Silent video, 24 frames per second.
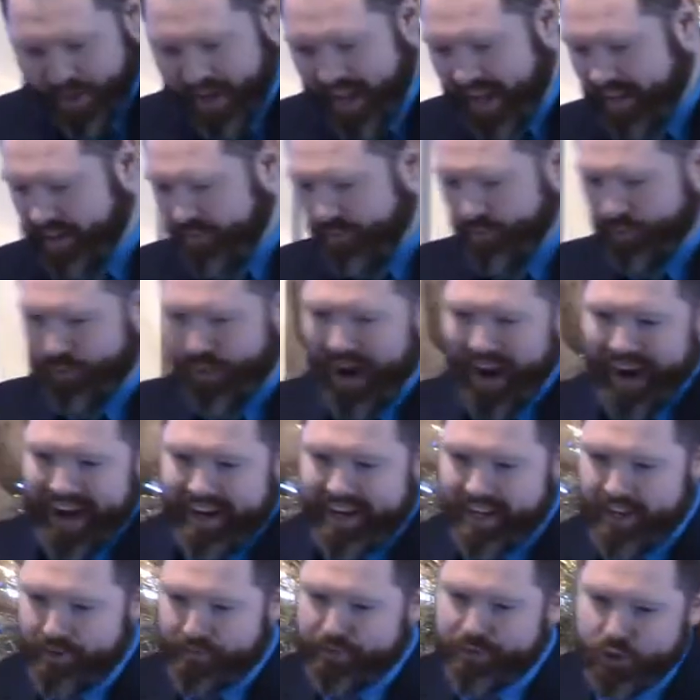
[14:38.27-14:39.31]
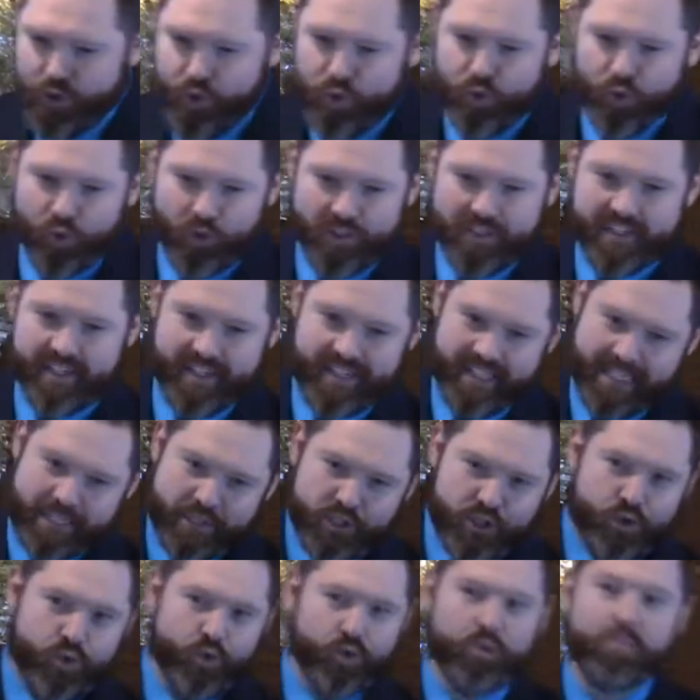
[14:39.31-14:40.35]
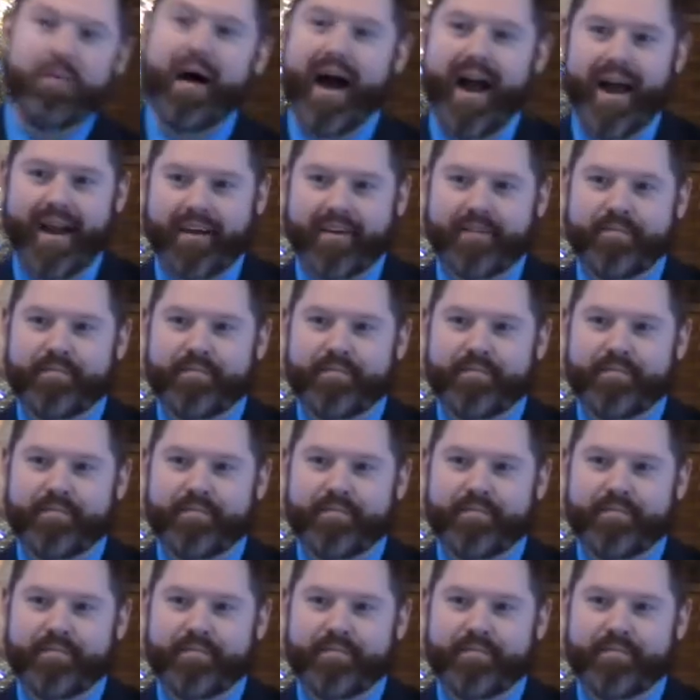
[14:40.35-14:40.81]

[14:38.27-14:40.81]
had a variety of tools in his tool bag.